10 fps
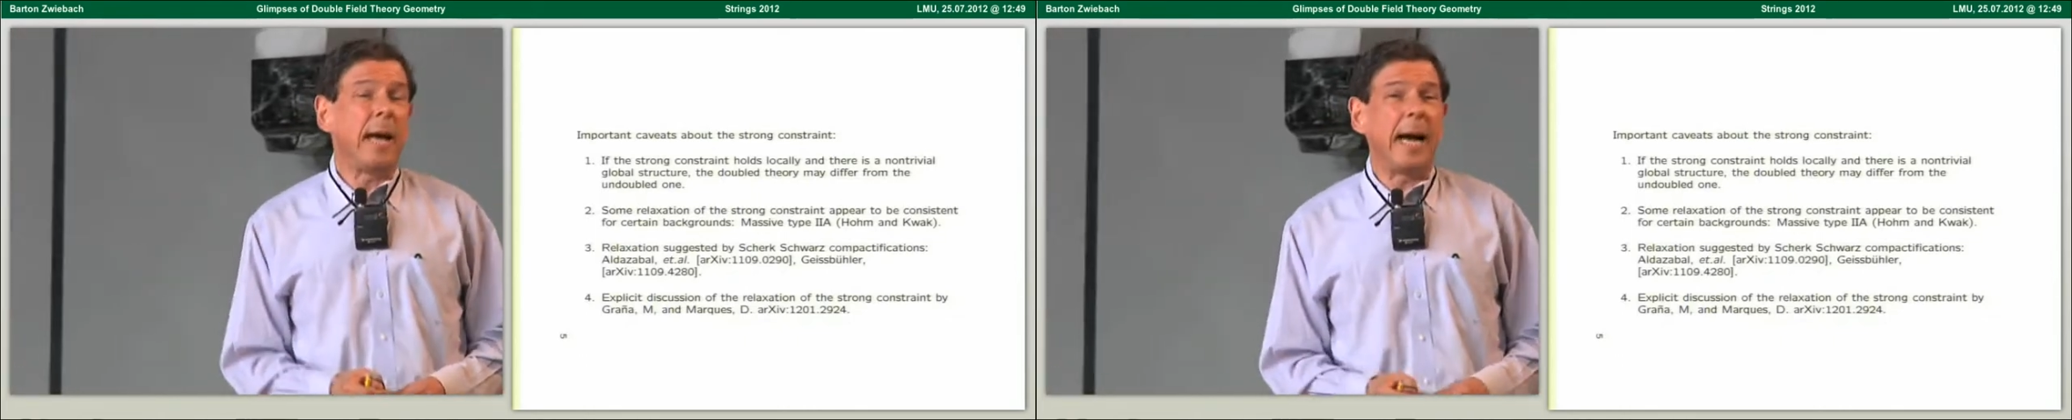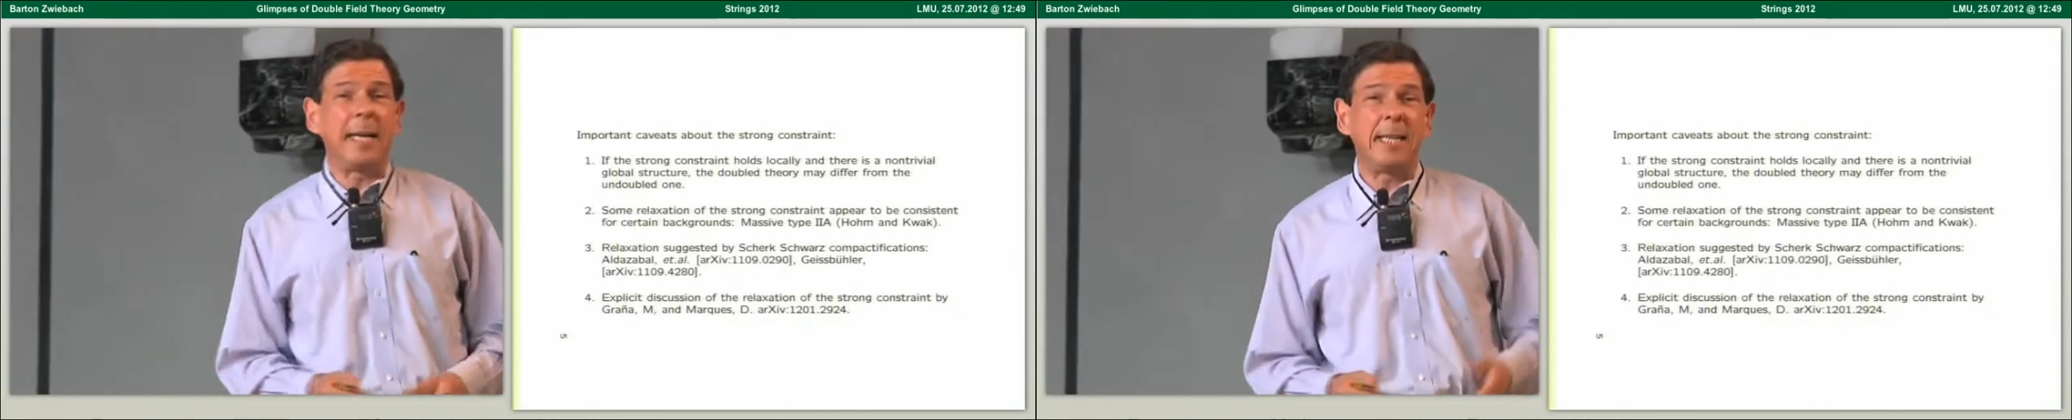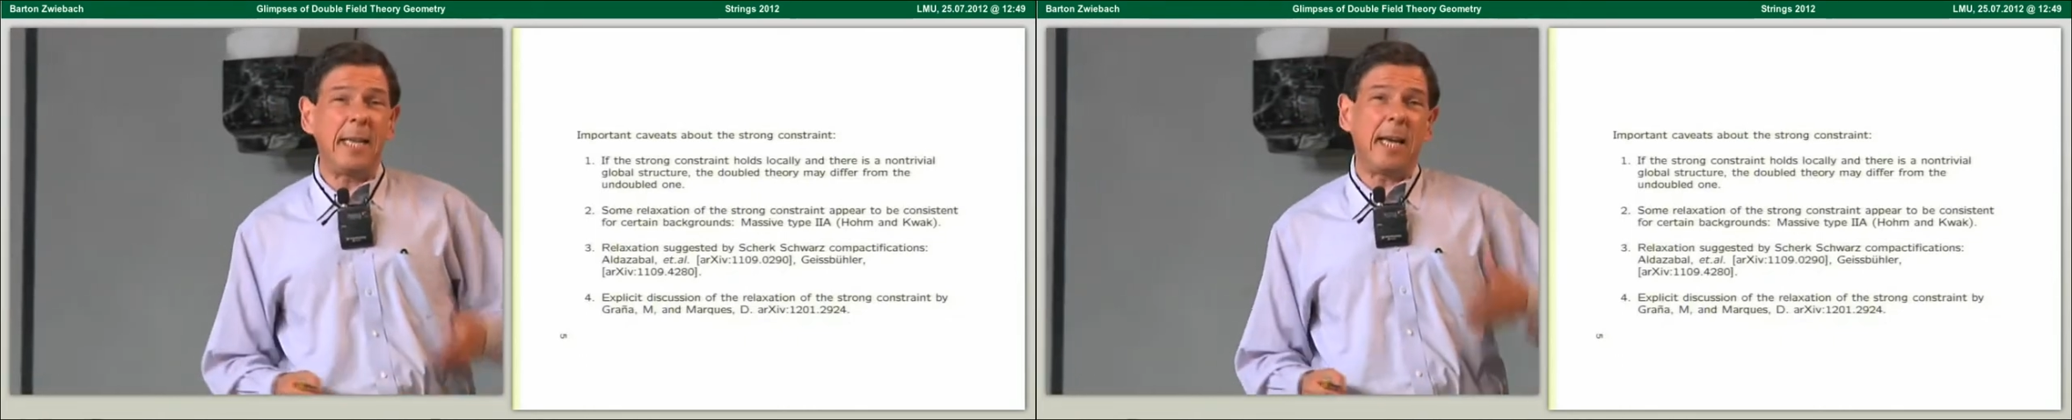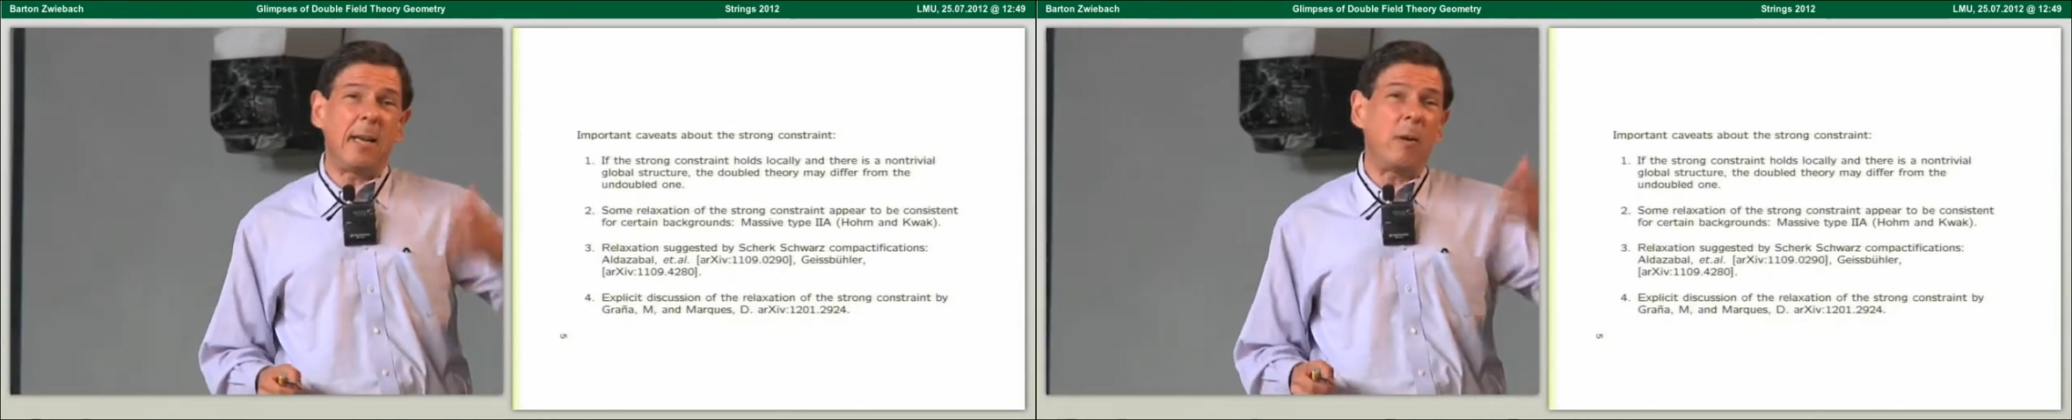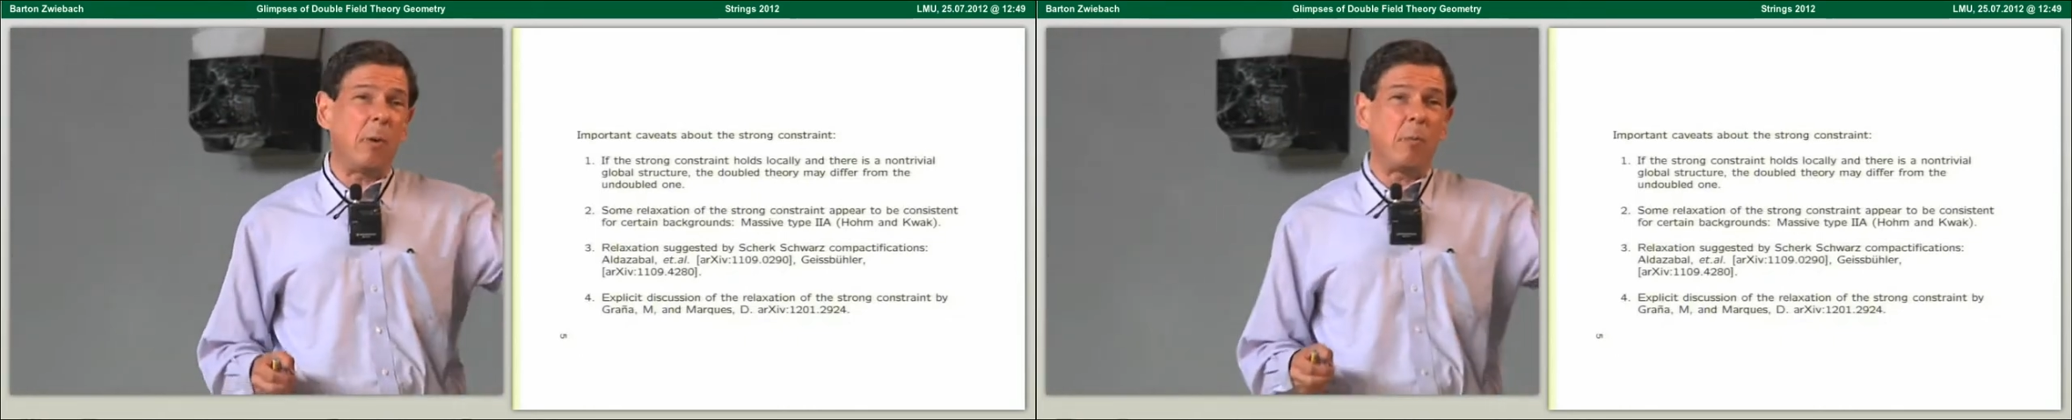
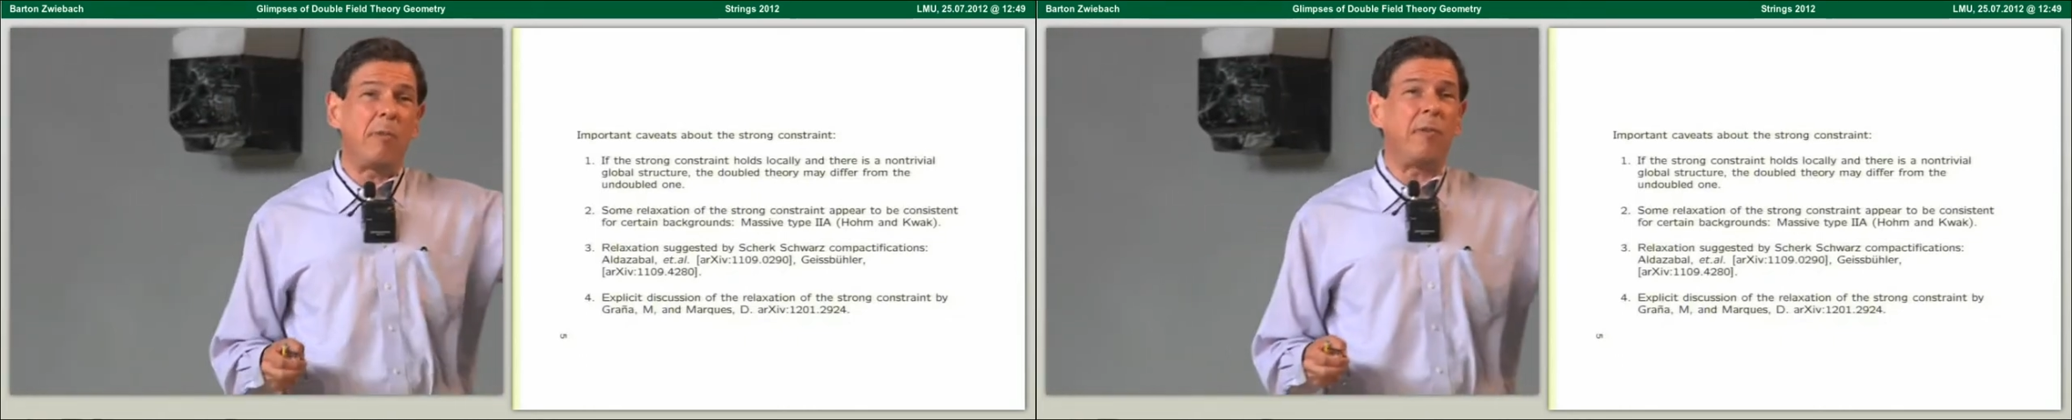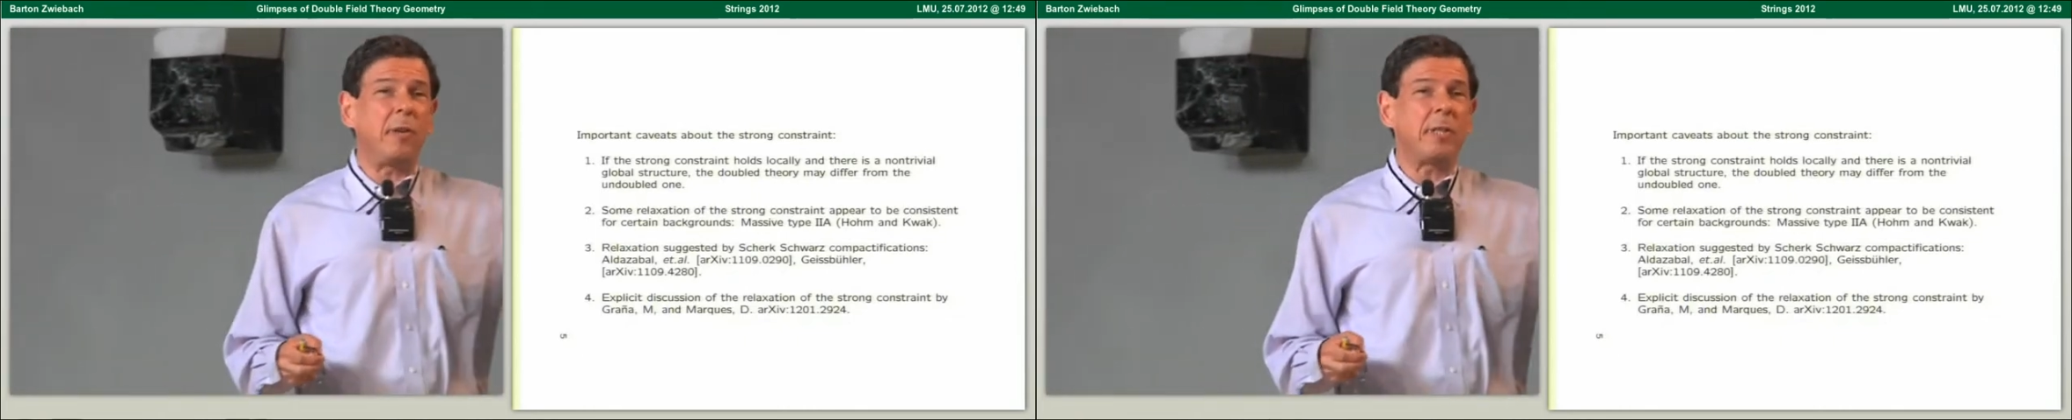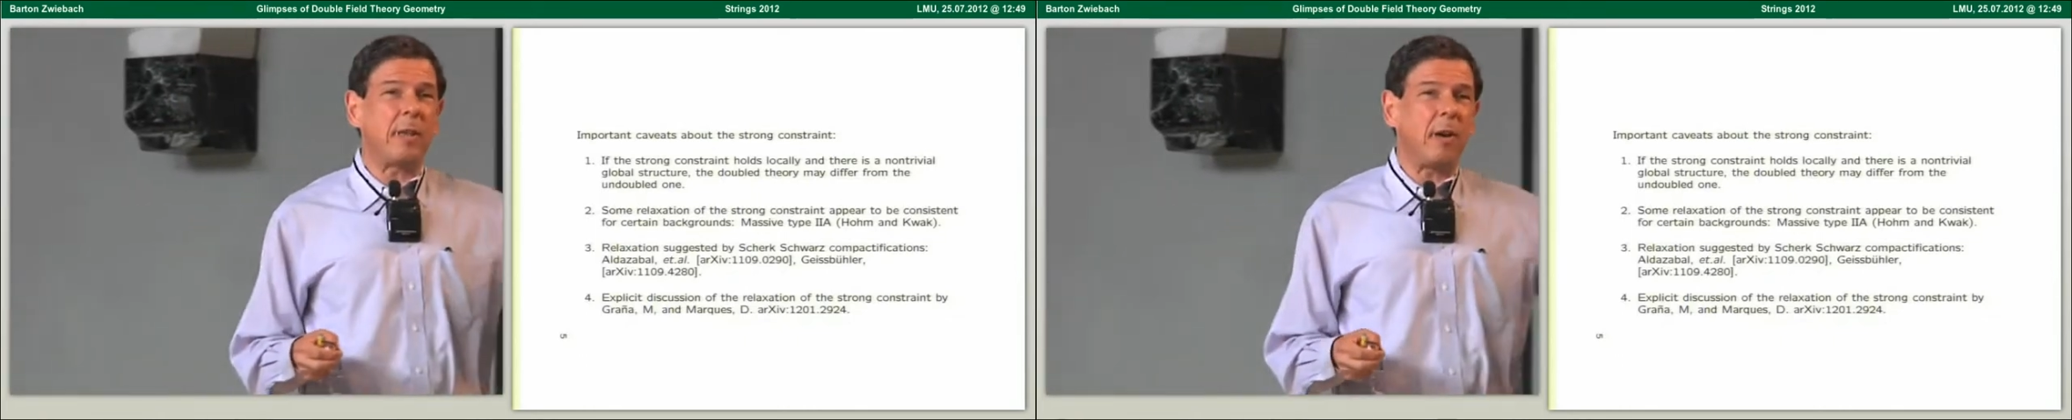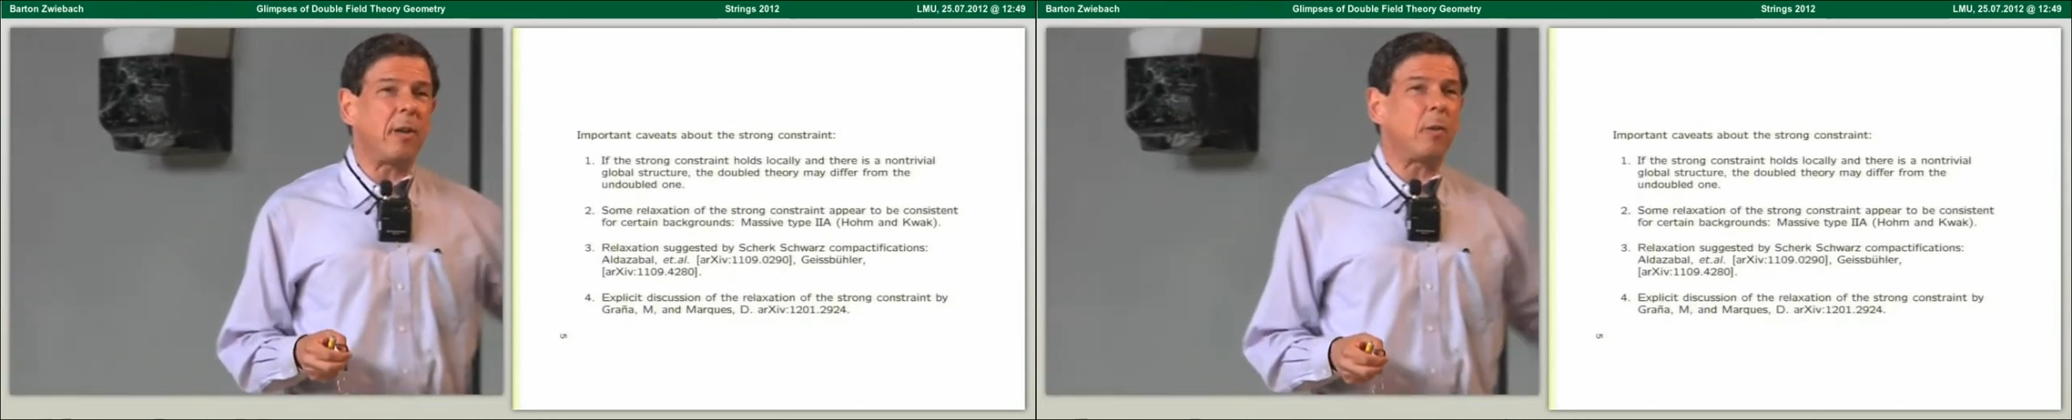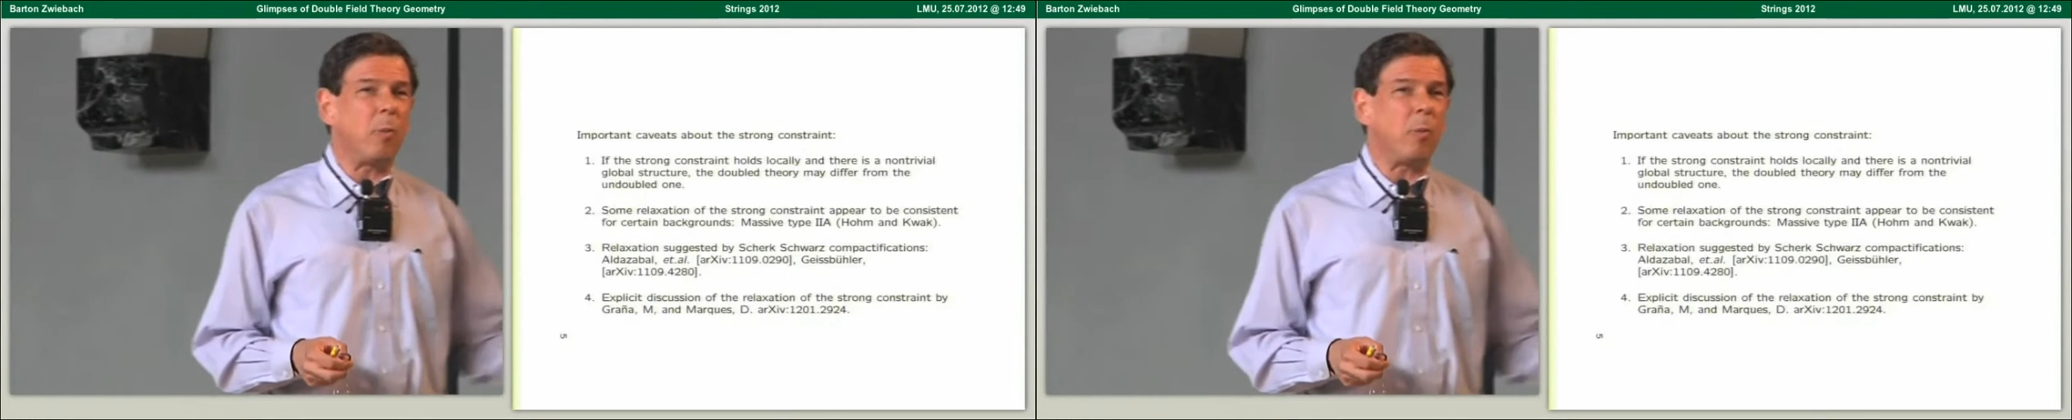ideally, when we first started